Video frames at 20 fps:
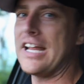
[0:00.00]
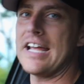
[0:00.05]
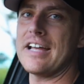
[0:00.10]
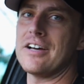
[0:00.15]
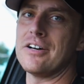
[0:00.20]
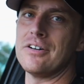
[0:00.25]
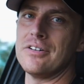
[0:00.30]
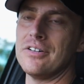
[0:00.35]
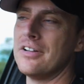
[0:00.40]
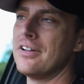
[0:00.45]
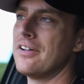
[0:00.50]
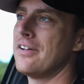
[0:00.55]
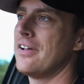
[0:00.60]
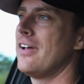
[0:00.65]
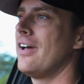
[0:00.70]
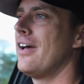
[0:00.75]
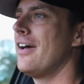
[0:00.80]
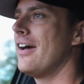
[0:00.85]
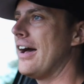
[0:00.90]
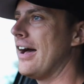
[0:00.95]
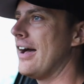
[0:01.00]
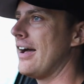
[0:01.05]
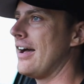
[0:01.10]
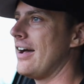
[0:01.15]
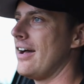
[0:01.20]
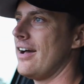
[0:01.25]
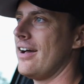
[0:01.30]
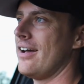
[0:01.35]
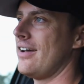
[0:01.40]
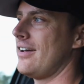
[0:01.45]
down.
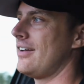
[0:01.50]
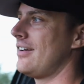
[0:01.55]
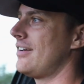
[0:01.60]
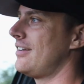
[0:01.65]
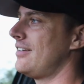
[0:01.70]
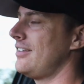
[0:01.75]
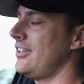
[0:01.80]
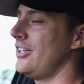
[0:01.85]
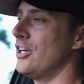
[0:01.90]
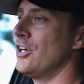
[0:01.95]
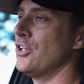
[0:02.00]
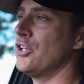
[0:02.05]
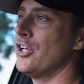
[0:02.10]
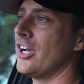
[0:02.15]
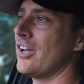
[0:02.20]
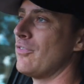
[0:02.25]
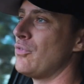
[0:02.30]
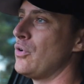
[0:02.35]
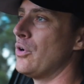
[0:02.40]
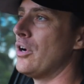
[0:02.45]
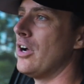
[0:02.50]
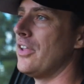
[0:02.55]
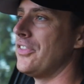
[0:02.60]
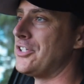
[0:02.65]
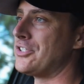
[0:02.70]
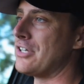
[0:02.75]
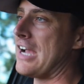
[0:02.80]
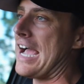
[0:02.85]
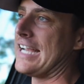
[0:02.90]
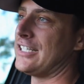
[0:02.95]
You know, look, if we were on the
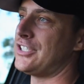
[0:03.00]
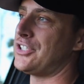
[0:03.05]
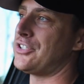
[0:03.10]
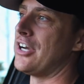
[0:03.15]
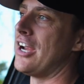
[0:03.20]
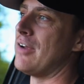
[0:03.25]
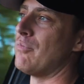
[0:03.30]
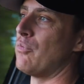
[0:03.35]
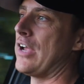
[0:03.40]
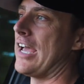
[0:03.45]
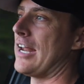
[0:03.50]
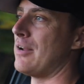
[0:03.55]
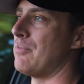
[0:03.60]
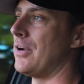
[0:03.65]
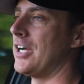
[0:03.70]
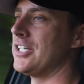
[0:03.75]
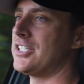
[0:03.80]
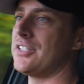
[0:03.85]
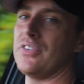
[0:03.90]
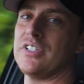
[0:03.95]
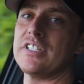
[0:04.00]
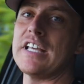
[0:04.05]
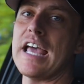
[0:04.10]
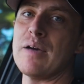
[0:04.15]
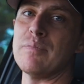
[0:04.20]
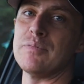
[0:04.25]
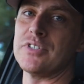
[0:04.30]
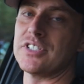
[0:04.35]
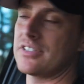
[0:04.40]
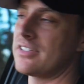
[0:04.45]
drag strip and we had a bunch of
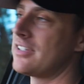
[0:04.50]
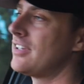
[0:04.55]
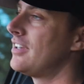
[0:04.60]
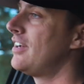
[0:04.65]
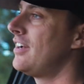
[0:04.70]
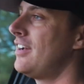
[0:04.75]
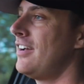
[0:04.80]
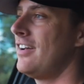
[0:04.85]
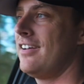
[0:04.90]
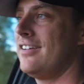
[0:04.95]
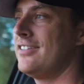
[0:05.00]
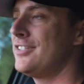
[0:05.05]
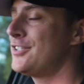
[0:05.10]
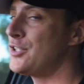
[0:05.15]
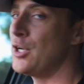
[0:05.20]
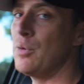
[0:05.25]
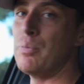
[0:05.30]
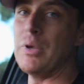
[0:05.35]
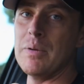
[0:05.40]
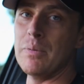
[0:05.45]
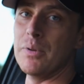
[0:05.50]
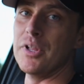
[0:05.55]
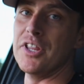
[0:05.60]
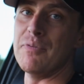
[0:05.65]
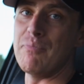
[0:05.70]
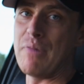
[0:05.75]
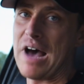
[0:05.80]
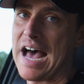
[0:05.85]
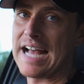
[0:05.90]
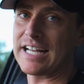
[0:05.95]
attempts, there's two people in
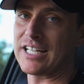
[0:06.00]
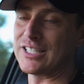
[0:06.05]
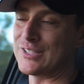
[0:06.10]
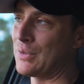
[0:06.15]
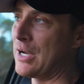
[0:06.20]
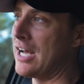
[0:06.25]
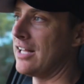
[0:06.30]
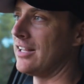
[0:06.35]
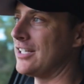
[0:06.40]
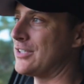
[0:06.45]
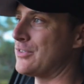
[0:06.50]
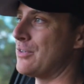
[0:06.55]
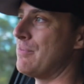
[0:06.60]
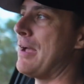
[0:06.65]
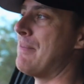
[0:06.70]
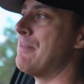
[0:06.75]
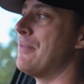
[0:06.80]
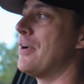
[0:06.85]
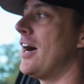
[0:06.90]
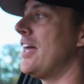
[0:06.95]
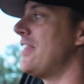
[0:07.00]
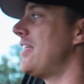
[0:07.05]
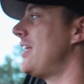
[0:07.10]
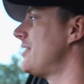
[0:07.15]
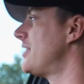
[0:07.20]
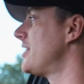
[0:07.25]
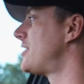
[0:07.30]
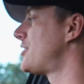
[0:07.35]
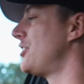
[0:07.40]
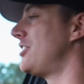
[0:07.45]
the back as well, let's remember. I
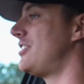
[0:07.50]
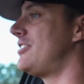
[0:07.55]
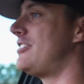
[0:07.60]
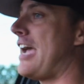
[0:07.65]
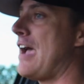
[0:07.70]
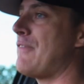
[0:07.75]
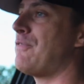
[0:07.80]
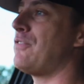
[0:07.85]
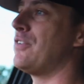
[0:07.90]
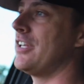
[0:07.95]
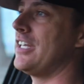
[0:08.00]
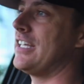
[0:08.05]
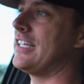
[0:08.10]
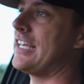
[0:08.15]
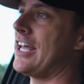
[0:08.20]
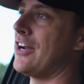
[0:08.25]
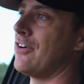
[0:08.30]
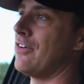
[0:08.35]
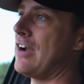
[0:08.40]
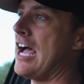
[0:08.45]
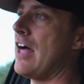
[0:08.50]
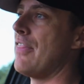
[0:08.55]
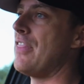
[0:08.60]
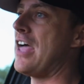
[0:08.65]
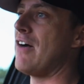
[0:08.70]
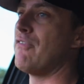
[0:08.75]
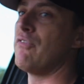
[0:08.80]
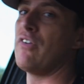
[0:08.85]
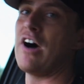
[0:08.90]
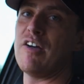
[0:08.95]
think this could definitely get around
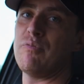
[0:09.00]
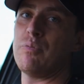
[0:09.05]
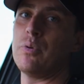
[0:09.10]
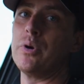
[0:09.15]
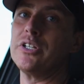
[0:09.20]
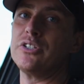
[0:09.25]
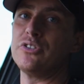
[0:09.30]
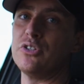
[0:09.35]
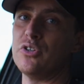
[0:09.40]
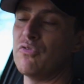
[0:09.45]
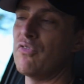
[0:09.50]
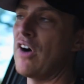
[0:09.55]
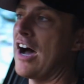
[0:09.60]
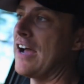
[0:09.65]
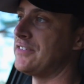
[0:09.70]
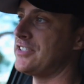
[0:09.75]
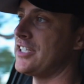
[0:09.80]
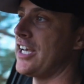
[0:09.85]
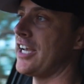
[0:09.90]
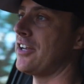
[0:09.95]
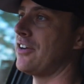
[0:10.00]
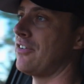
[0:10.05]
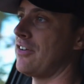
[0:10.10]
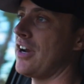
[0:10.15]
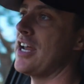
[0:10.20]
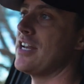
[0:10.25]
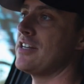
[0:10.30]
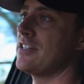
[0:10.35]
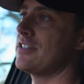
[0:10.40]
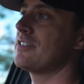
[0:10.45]
that 5.2, 5-second
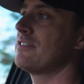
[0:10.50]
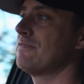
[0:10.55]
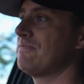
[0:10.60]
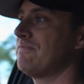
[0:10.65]
range.